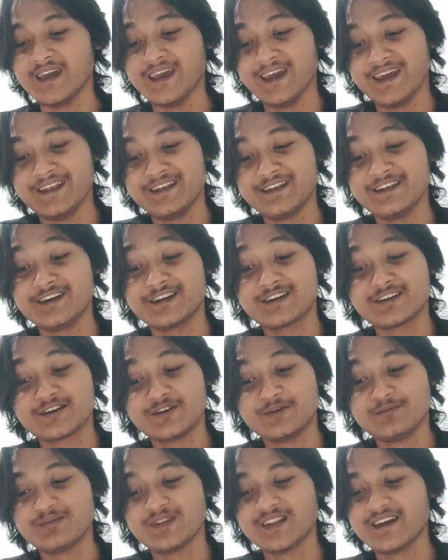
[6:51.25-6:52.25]
and
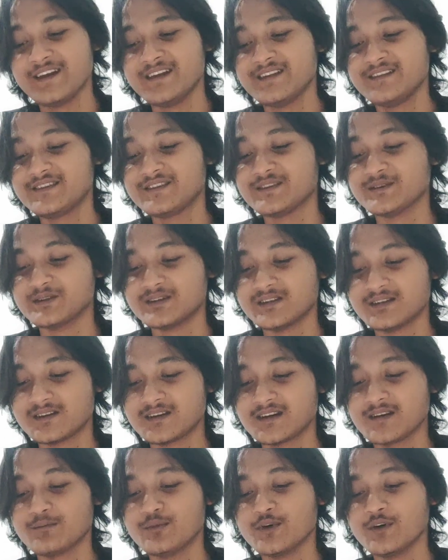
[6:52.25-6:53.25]
complained to
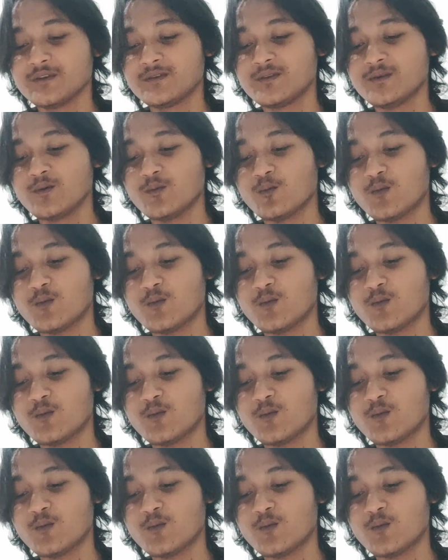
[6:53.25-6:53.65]
her about